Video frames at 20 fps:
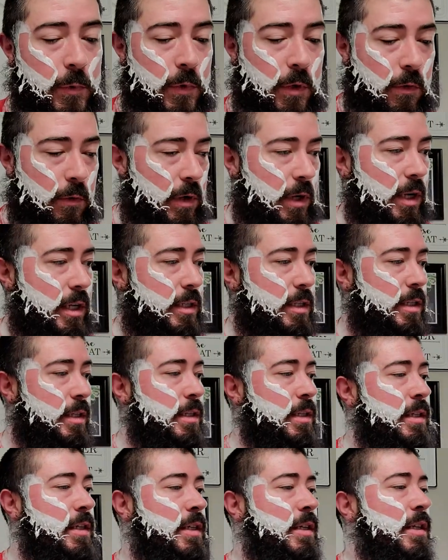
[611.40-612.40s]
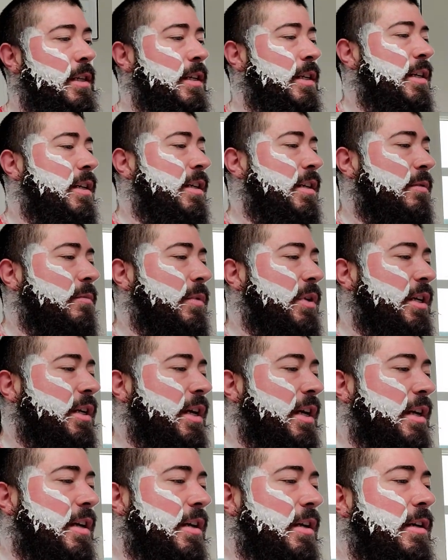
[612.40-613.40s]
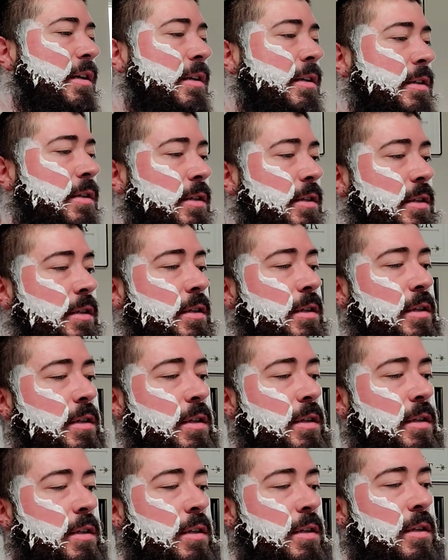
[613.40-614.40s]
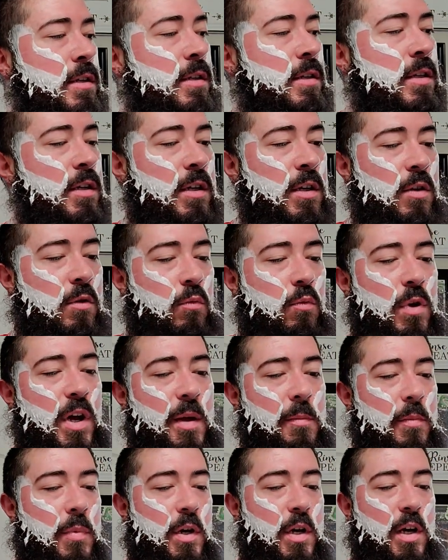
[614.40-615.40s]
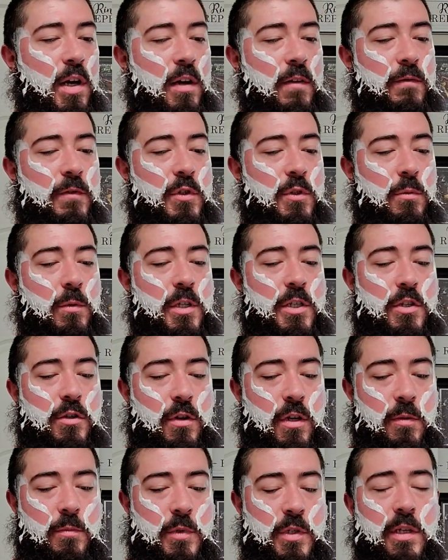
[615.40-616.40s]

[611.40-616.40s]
All right, Let me kind of wipe off, switch grips